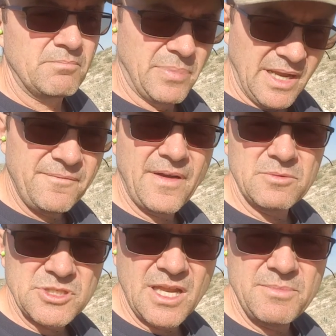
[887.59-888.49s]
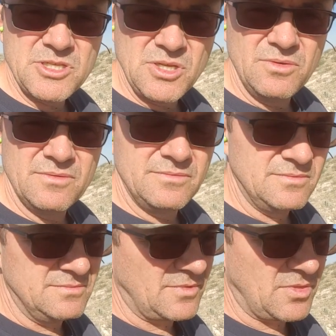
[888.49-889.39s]
But if I was going to be
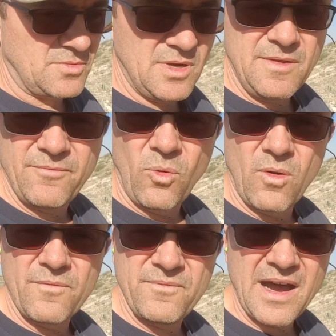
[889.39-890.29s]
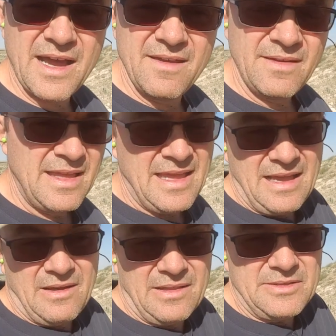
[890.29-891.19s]
shooting 3, 4, 5,
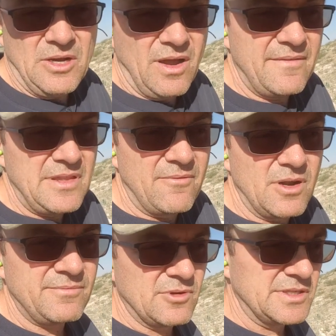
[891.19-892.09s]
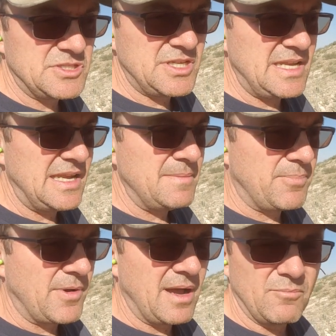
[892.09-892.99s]
I've never even really seen any
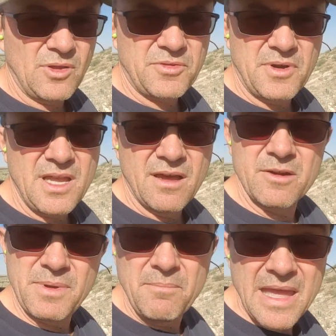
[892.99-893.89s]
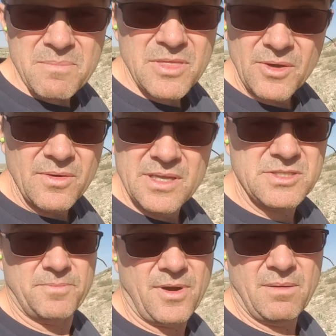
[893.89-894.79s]
problem with 300, but maybe there is
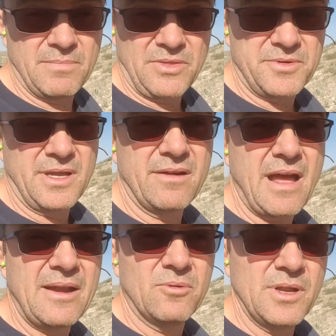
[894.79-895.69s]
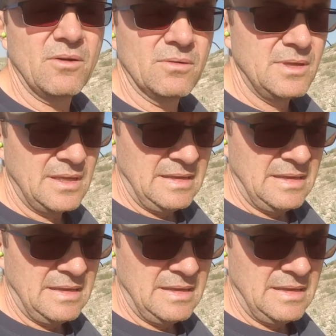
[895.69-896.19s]
a problem with 300. I don't know.